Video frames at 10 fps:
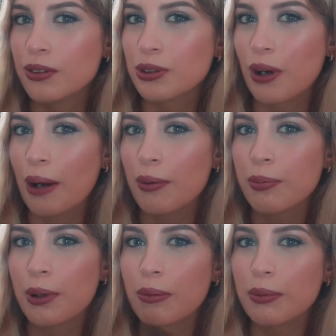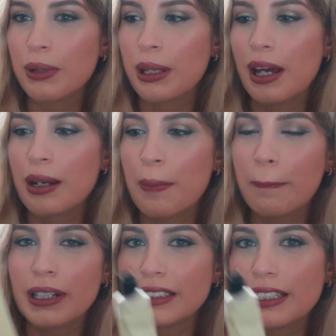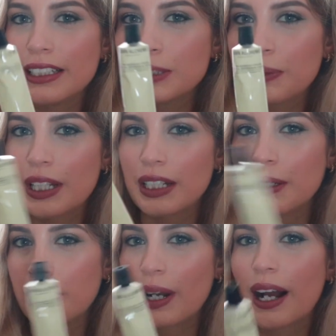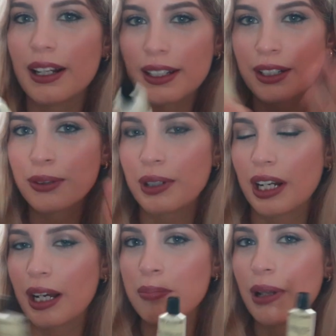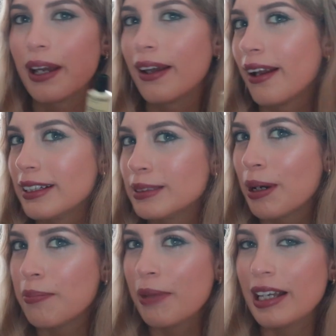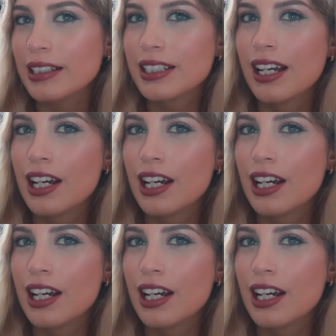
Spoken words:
so I will probably end up mixing this with a liquid highlighter when I apply it as my base,